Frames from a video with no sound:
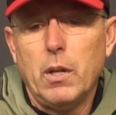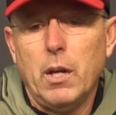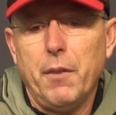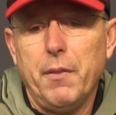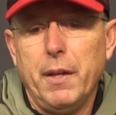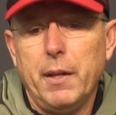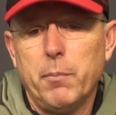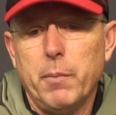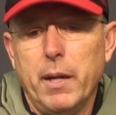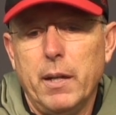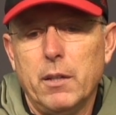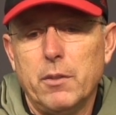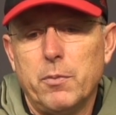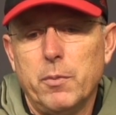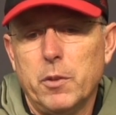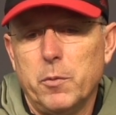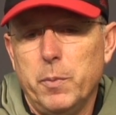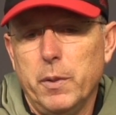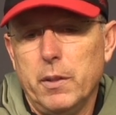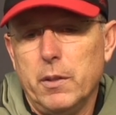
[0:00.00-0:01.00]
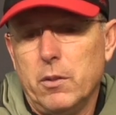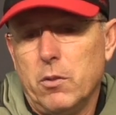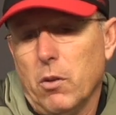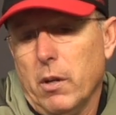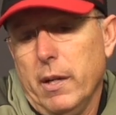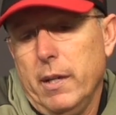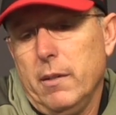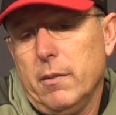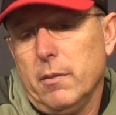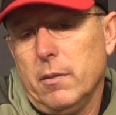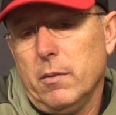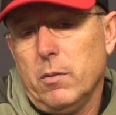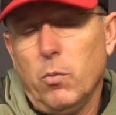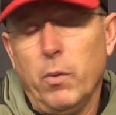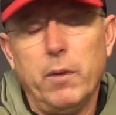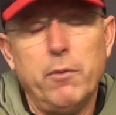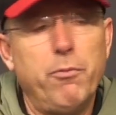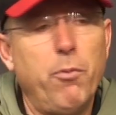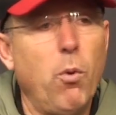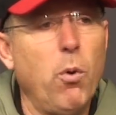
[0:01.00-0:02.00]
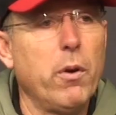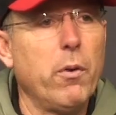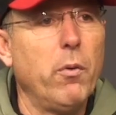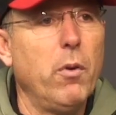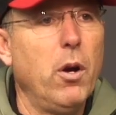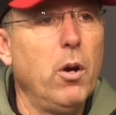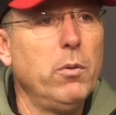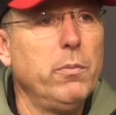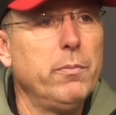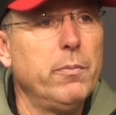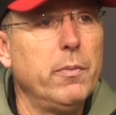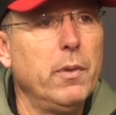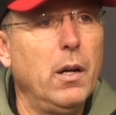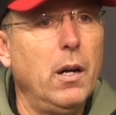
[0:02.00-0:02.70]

think man, it's been great to win four in a row.